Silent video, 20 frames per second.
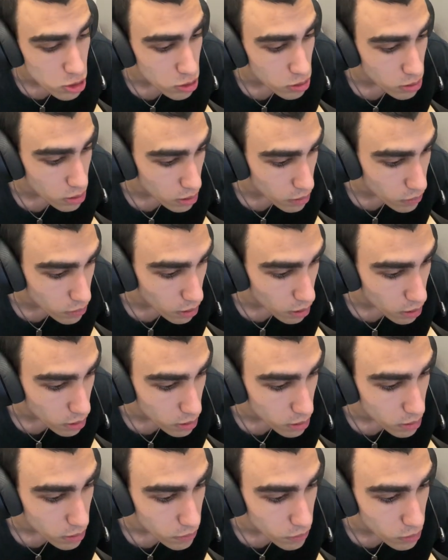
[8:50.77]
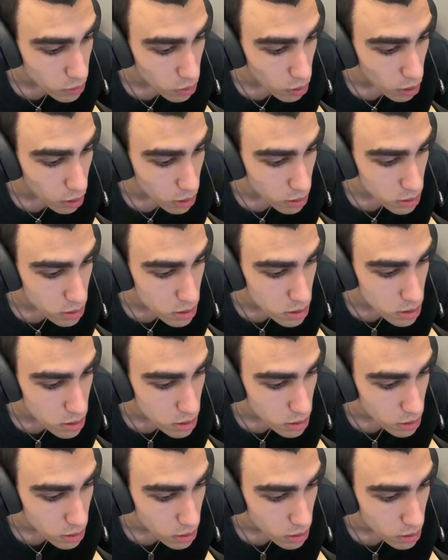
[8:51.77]
You could have gone for longs
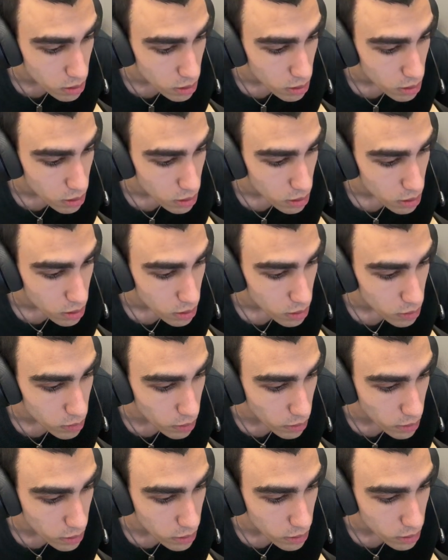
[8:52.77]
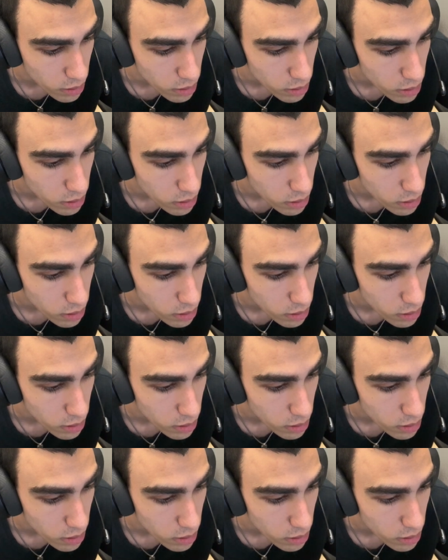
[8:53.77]
right here,